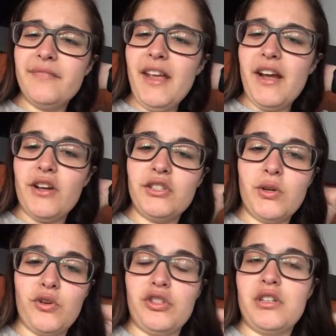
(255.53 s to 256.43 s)
yeah,
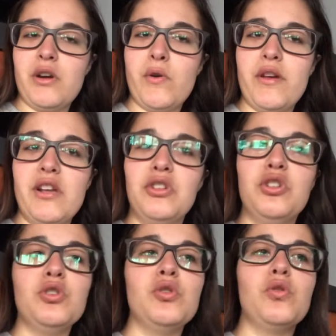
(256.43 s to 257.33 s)
so we're just going
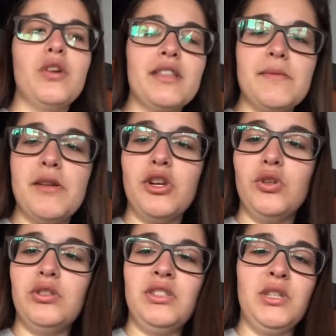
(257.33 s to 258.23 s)
to look at the
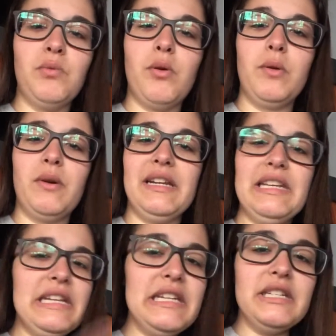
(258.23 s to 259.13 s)
menu to see what we want
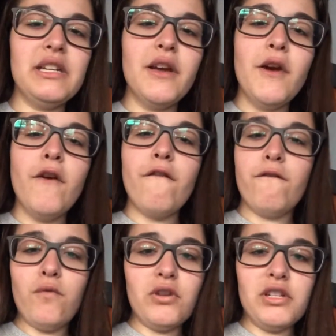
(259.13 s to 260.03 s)
to eat
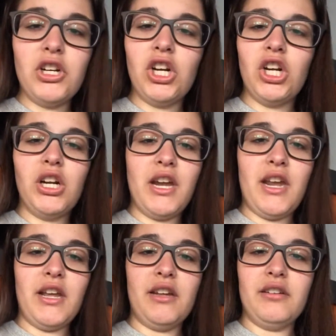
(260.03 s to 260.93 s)
for dinner,
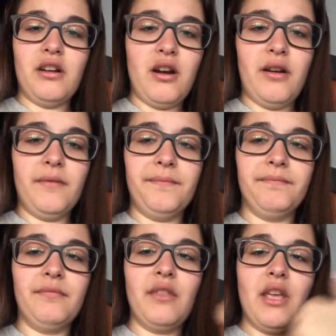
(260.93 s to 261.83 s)
and
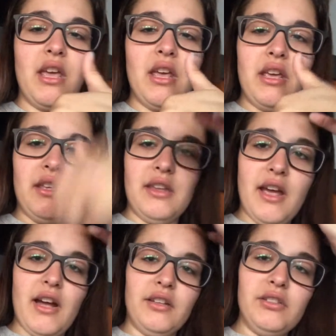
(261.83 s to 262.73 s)

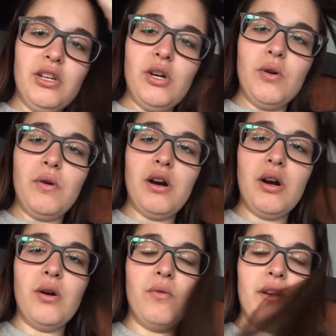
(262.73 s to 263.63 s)
yeah, so
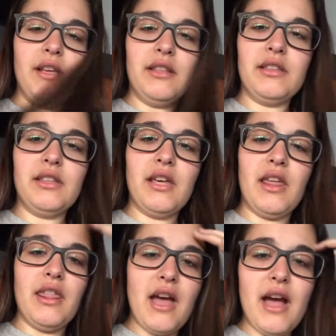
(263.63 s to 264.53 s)
with
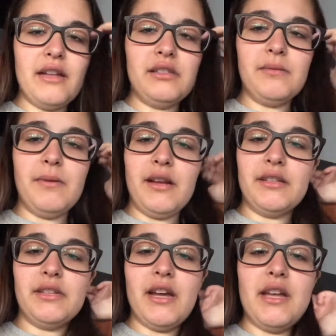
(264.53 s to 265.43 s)
that
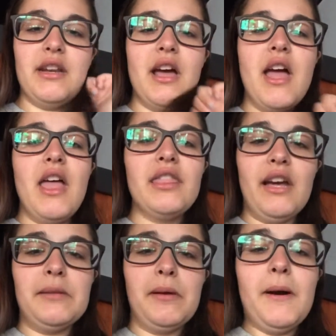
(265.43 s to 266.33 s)
being said,
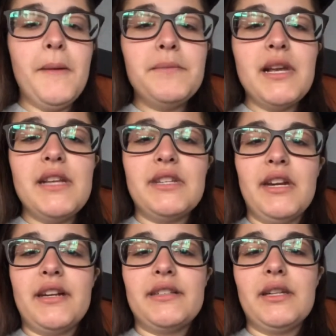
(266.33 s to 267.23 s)
that's my update,
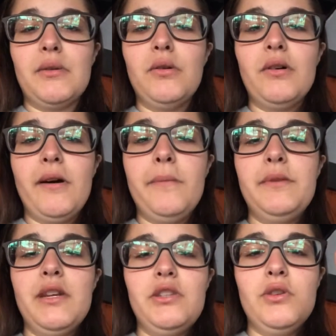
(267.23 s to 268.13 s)
and I guess I will
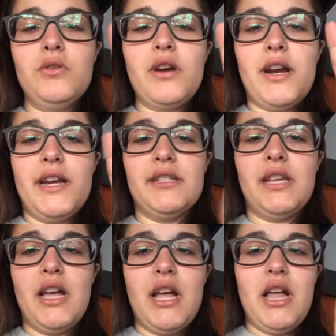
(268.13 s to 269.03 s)
update you guys
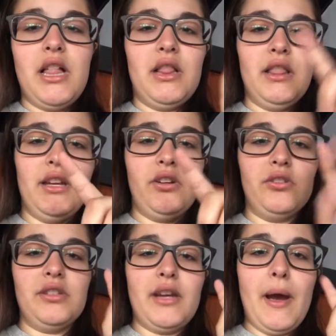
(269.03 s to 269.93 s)

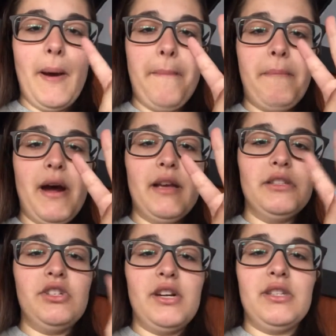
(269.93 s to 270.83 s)
later. So yeah, bye,
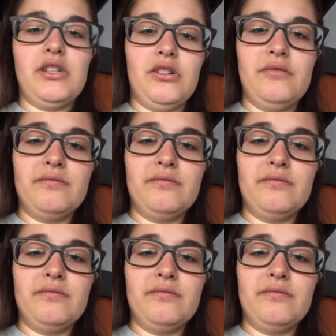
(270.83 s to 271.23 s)
see you guys later.